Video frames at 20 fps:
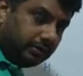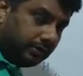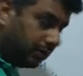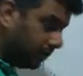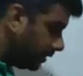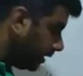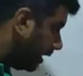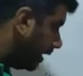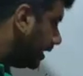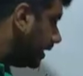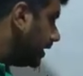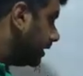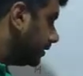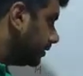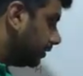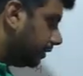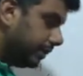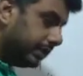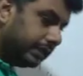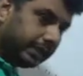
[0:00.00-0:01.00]
Okay,
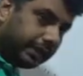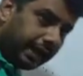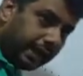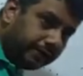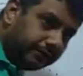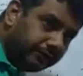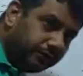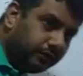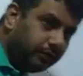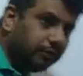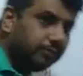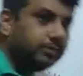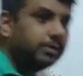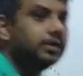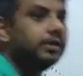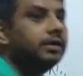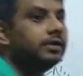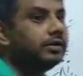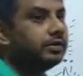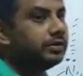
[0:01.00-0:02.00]
so it can
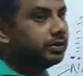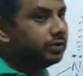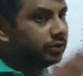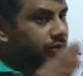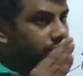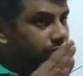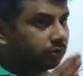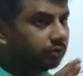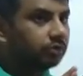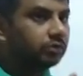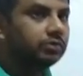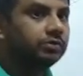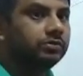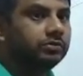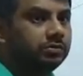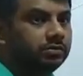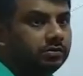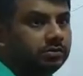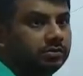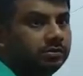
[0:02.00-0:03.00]
form 2